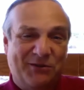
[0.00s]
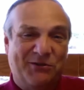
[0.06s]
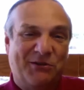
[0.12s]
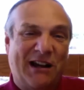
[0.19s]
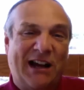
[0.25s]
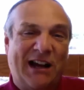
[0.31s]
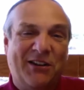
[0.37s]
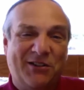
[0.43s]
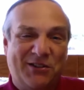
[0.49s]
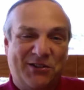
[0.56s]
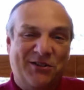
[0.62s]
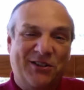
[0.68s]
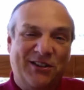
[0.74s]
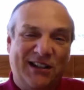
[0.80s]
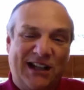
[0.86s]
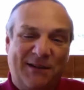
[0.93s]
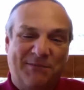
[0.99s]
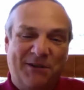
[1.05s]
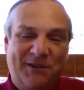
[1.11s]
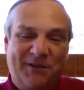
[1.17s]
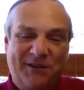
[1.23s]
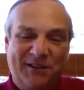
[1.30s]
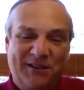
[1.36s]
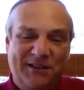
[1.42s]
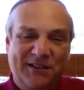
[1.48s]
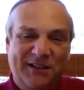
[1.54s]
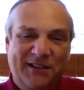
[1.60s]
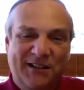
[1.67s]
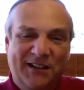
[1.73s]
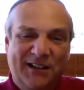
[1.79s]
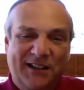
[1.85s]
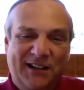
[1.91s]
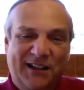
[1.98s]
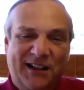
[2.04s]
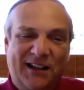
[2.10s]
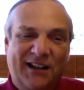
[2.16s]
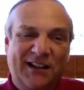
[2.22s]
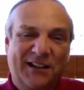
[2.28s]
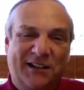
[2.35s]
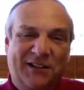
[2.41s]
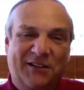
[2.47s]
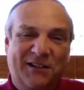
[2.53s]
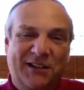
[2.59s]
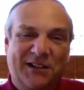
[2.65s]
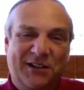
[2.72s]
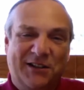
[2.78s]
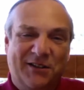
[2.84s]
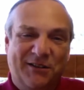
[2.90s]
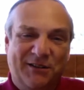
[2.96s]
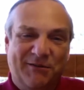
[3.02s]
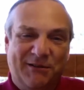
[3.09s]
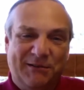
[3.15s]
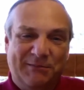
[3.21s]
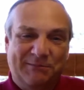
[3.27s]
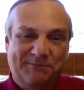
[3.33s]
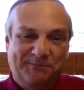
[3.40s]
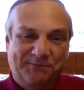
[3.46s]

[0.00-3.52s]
droughts during that period, including the current one.